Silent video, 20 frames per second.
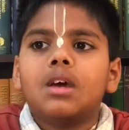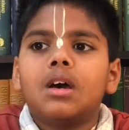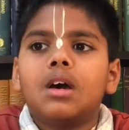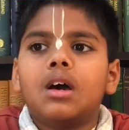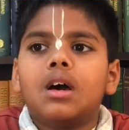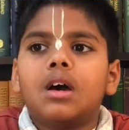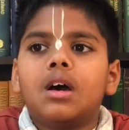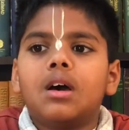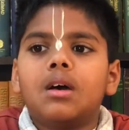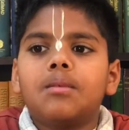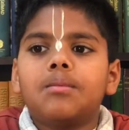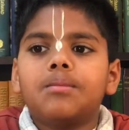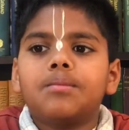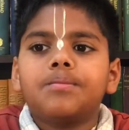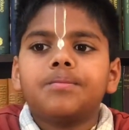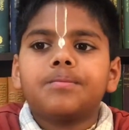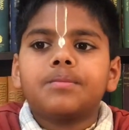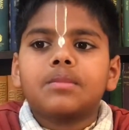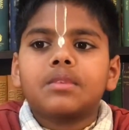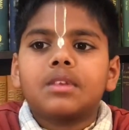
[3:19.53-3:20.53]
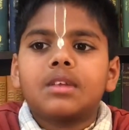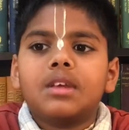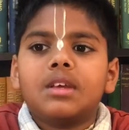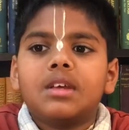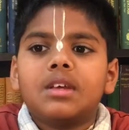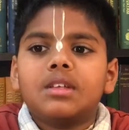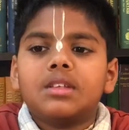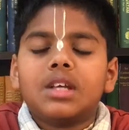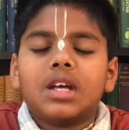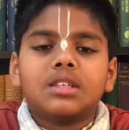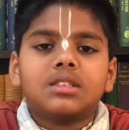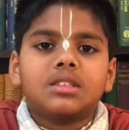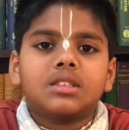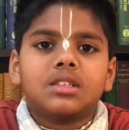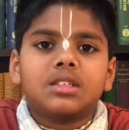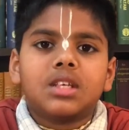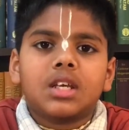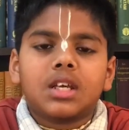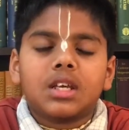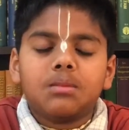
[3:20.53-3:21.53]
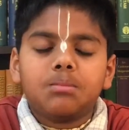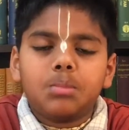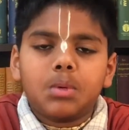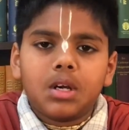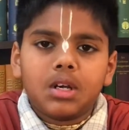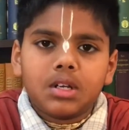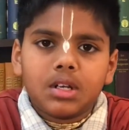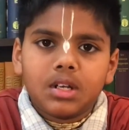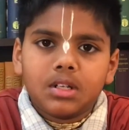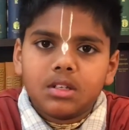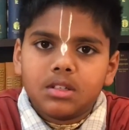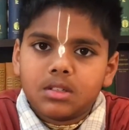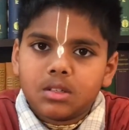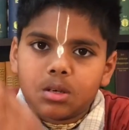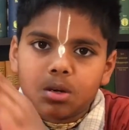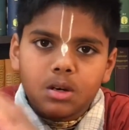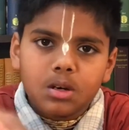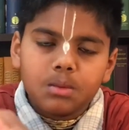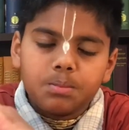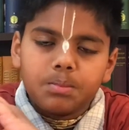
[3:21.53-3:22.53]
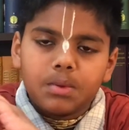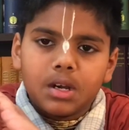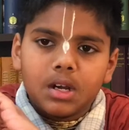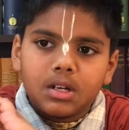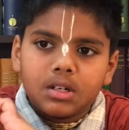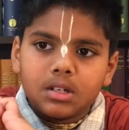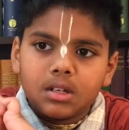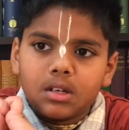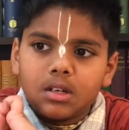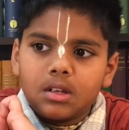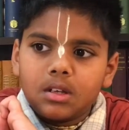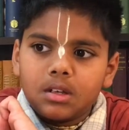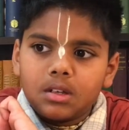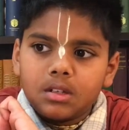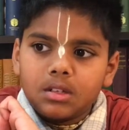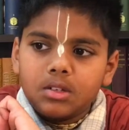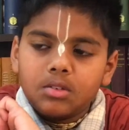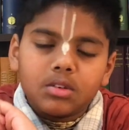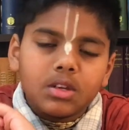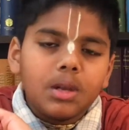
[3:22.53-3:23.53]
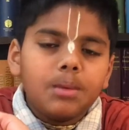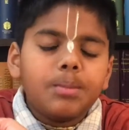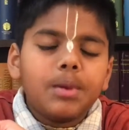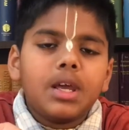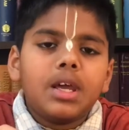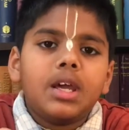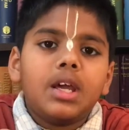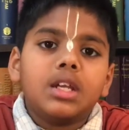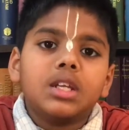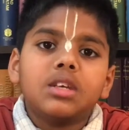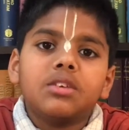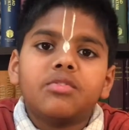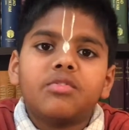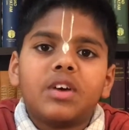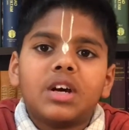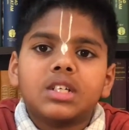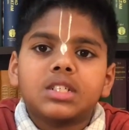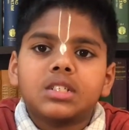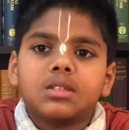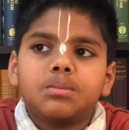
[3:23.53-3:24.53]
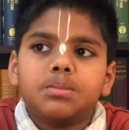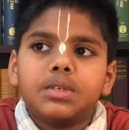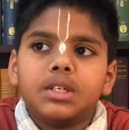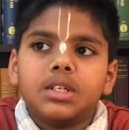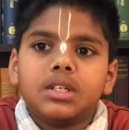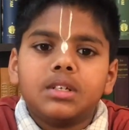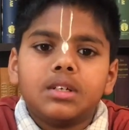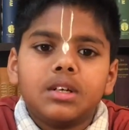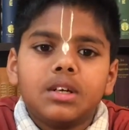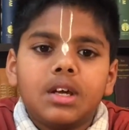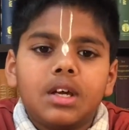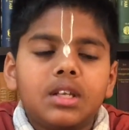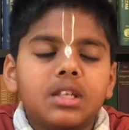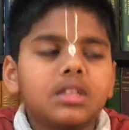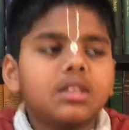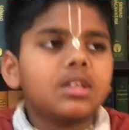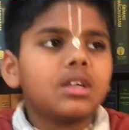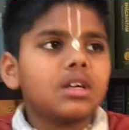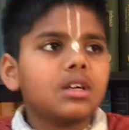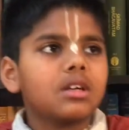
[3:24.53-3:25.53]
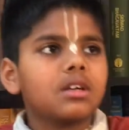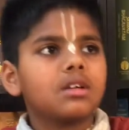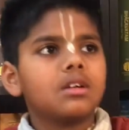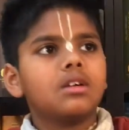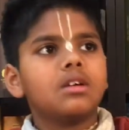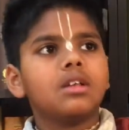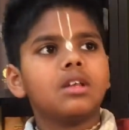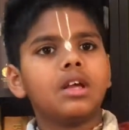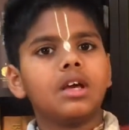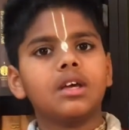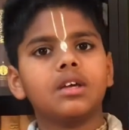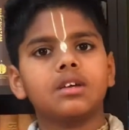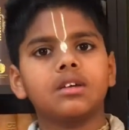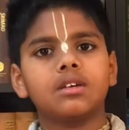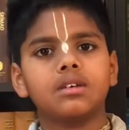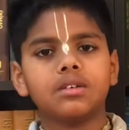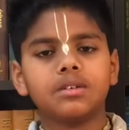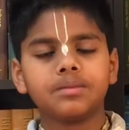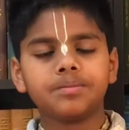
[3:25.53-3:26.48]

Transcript: Um, that's the second part, and in third part, you can play any fast beat, anything like.